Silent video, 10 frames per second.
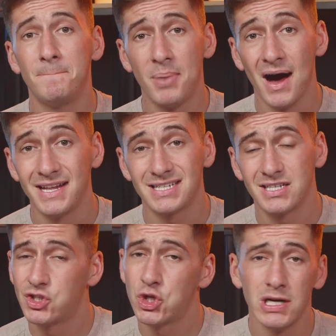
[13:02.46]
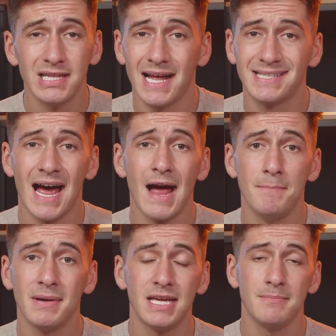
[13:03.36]
But during that
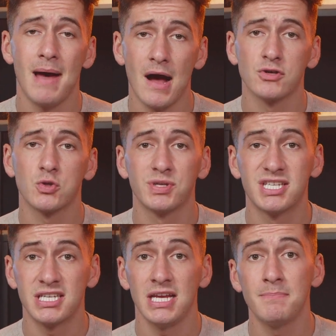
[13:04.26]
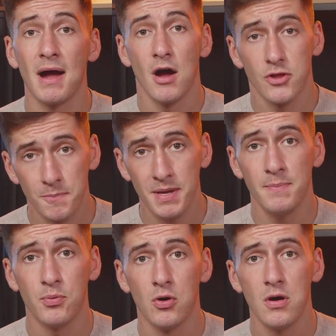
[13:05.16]
time, Mickey Mouse was seen by other
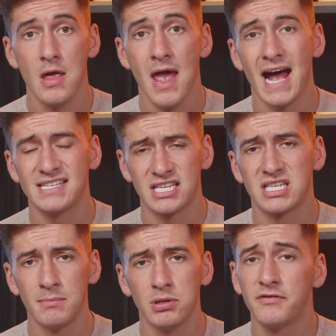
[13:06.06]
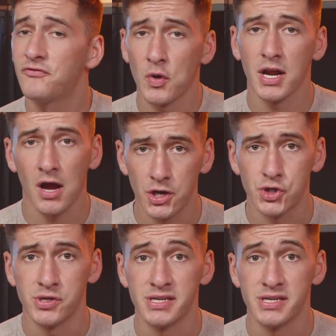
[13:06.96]
people as a symbol of foreign countries.